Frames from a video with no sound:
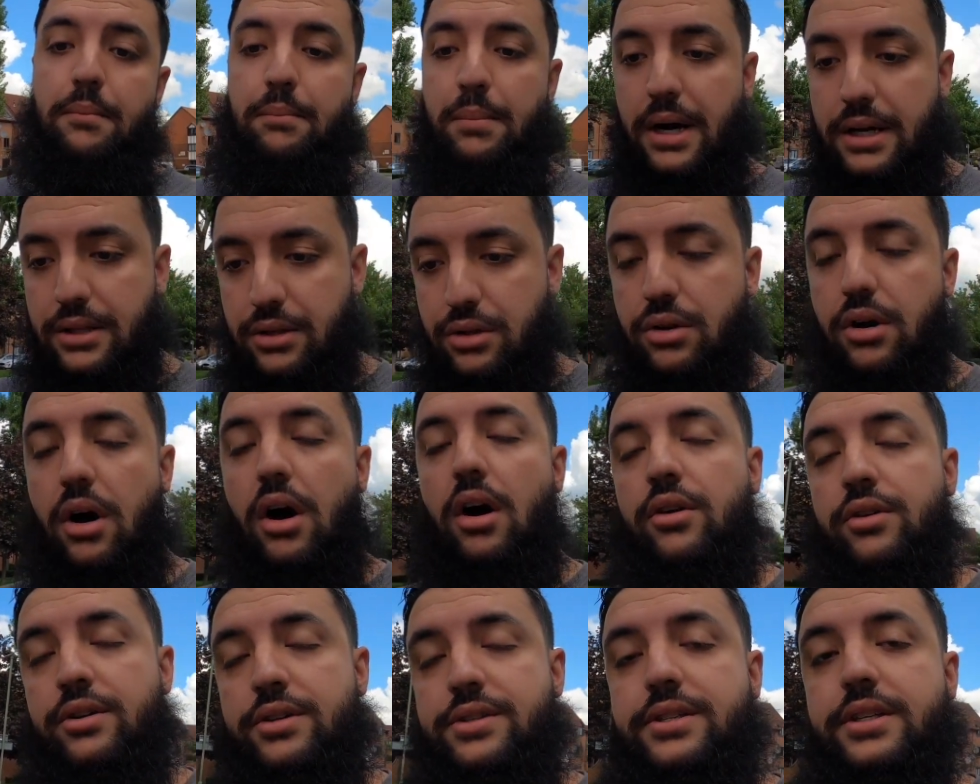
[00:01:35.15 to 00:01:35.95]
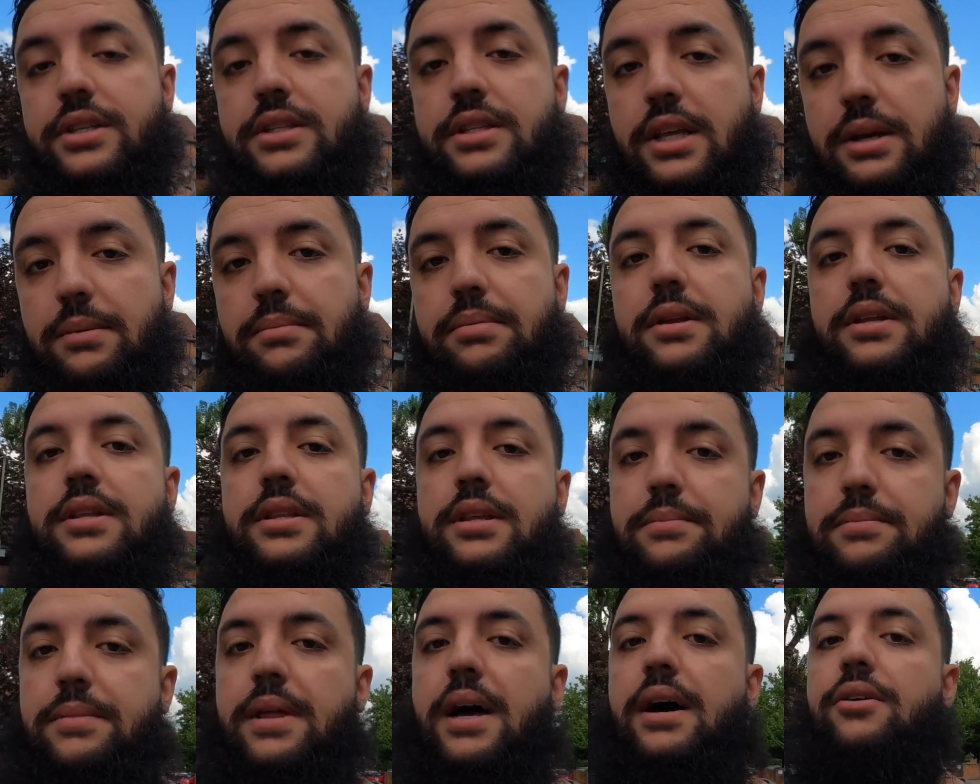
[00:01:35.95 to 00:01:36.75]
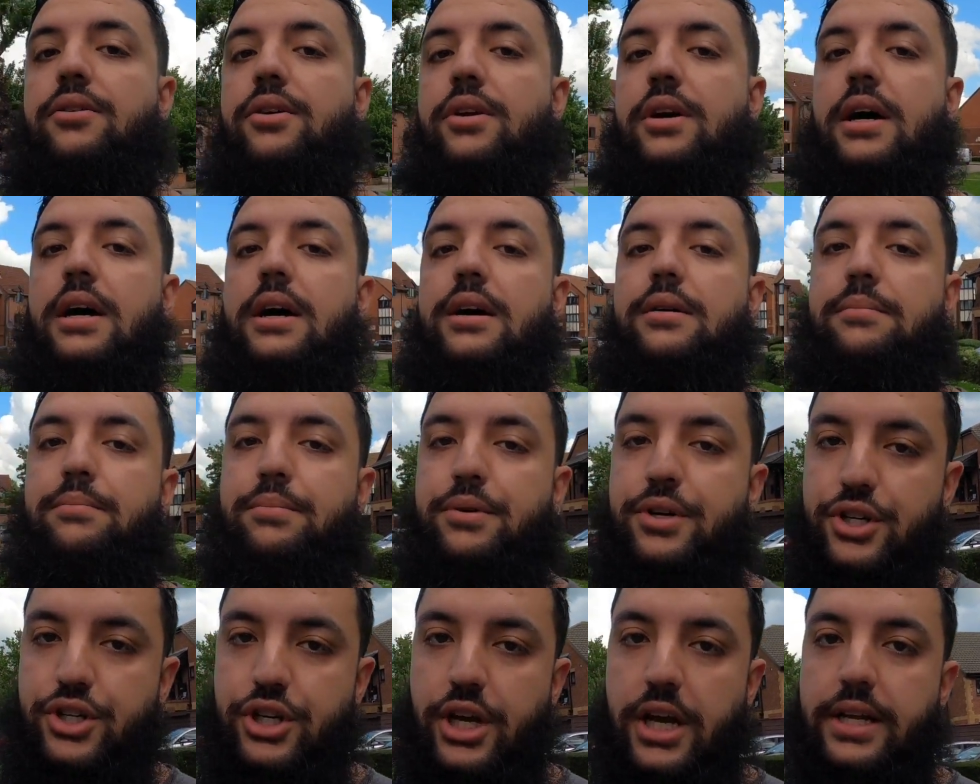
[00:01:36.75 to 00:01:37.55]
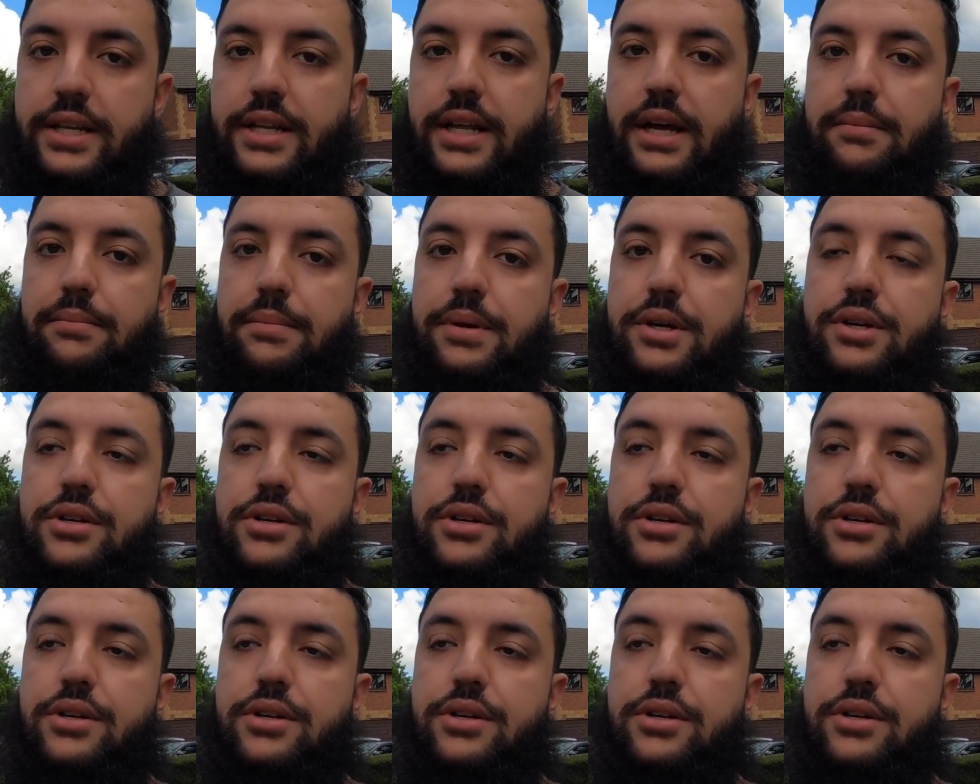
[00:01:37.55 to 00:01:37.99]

but I do honestly, deeply, deep down, appreciate that.